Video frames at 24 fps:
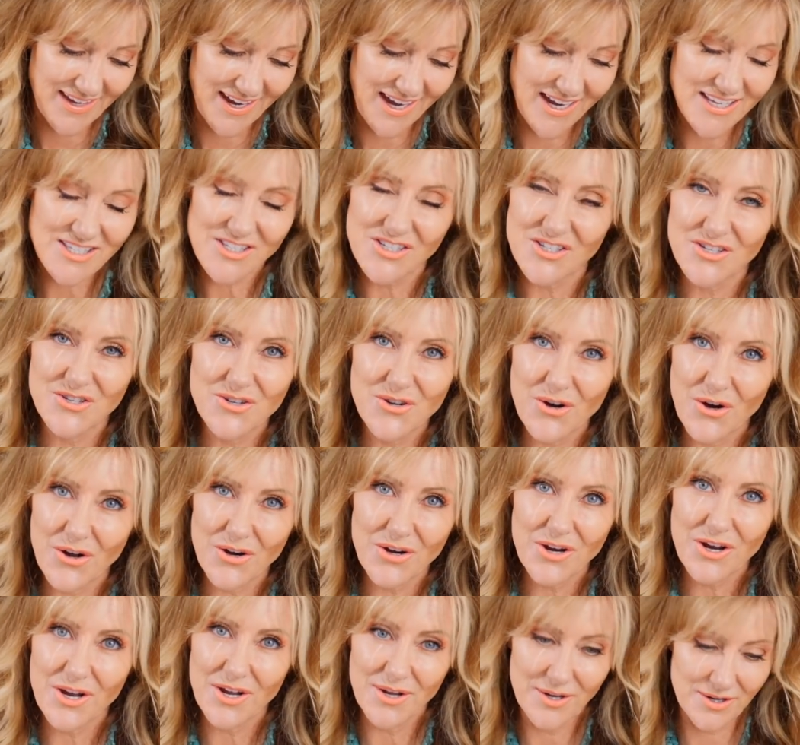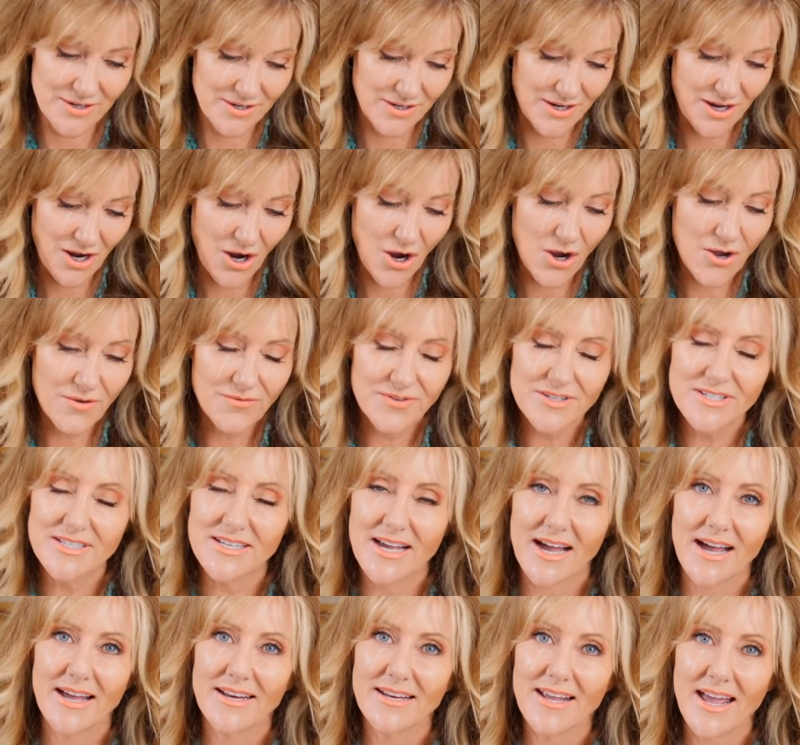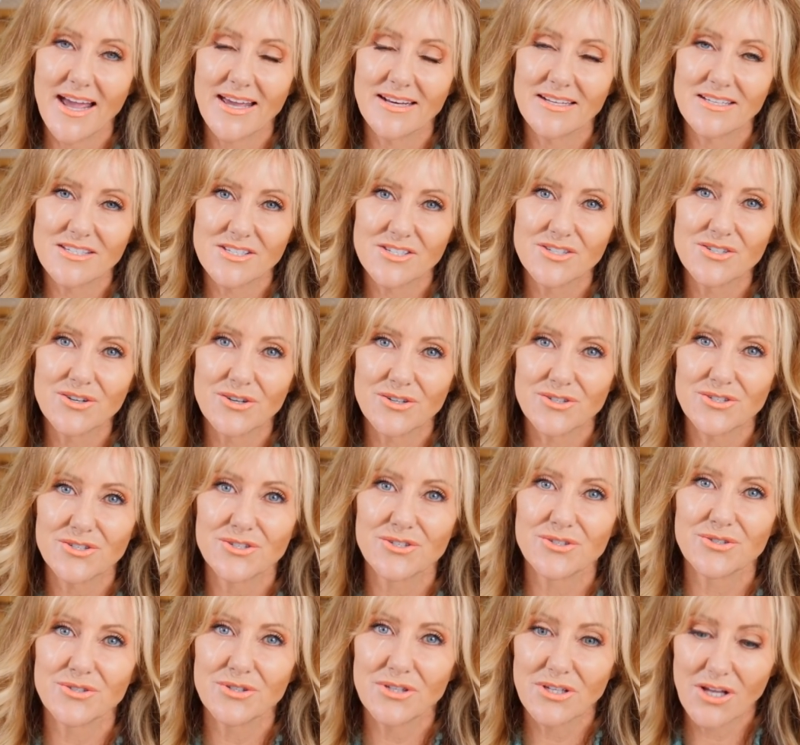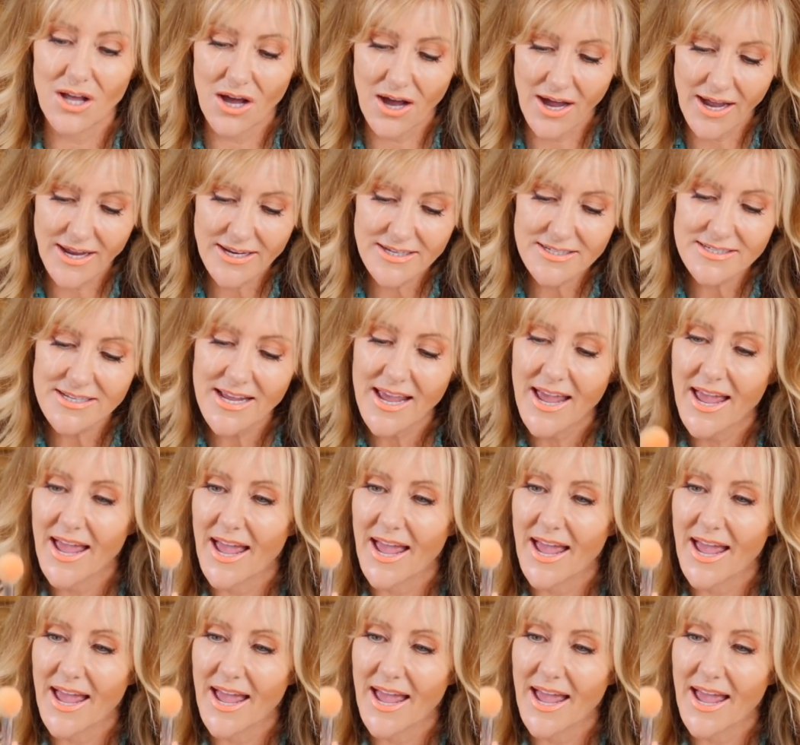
It's not overdone and it's not too lined.